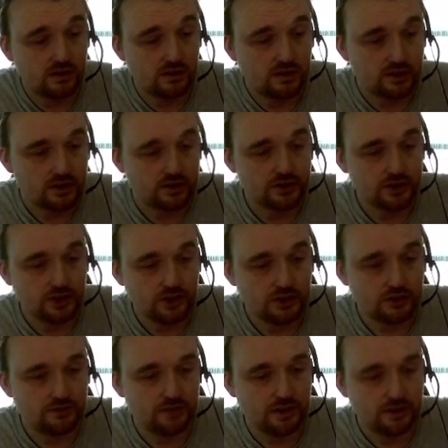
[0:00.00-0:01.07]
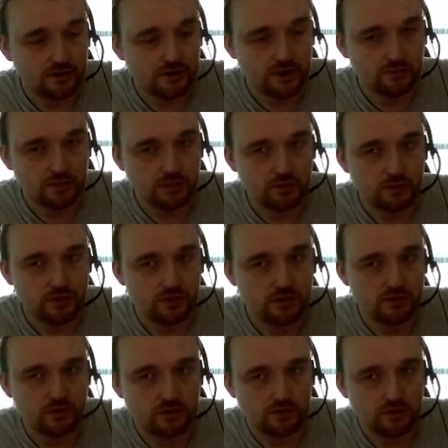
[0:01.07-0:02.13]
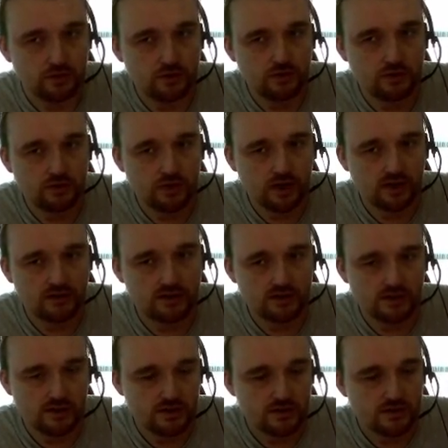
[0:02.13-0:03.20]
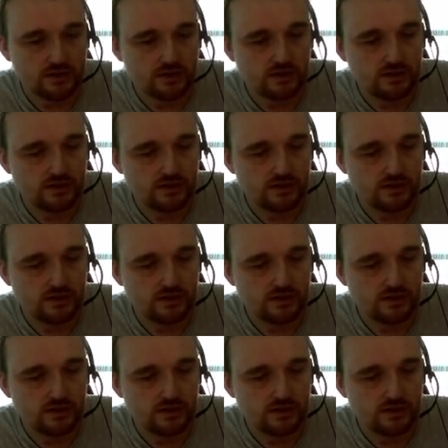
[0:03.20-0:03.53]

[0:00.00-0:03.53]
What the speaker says: and the exchange of energy between the two entities.